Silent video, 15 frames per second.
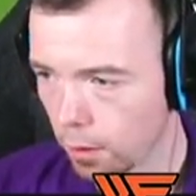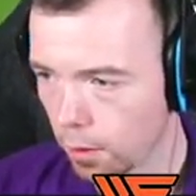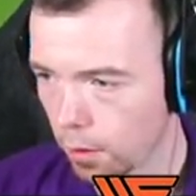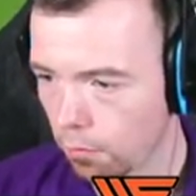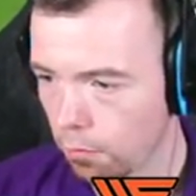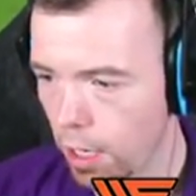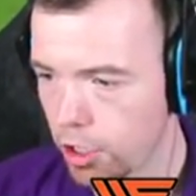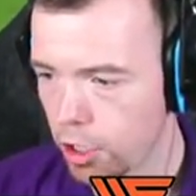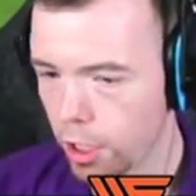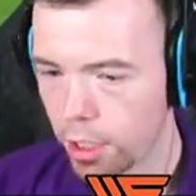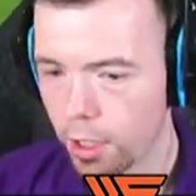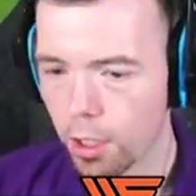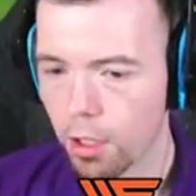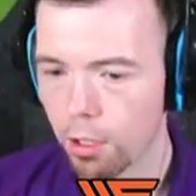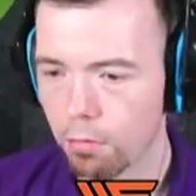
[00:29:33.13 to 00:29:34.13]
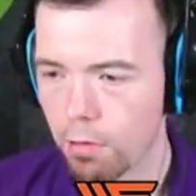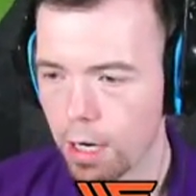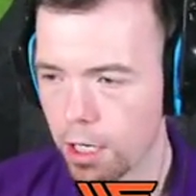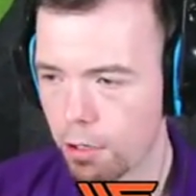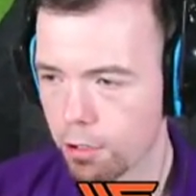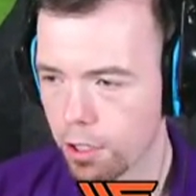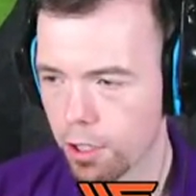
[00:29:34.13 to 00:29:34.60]
Reggie. Reg,
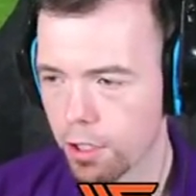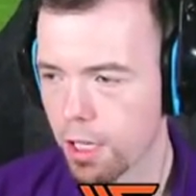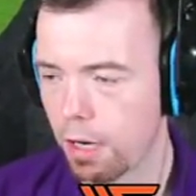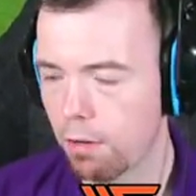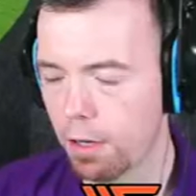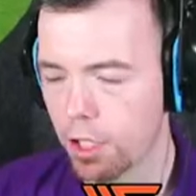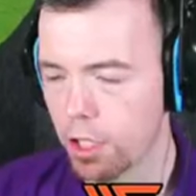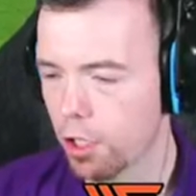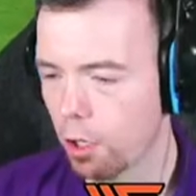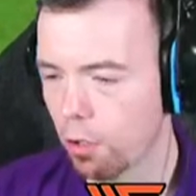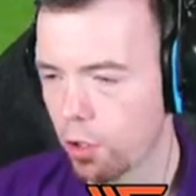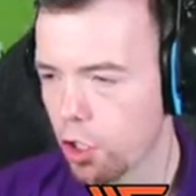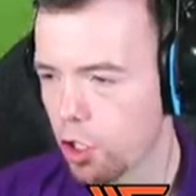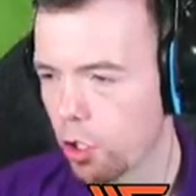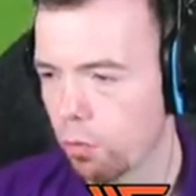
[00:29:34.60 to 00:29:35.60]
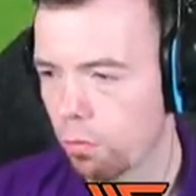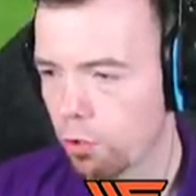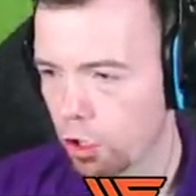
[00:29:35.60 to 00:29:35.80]
I was going to say, Reggie, don't shoot.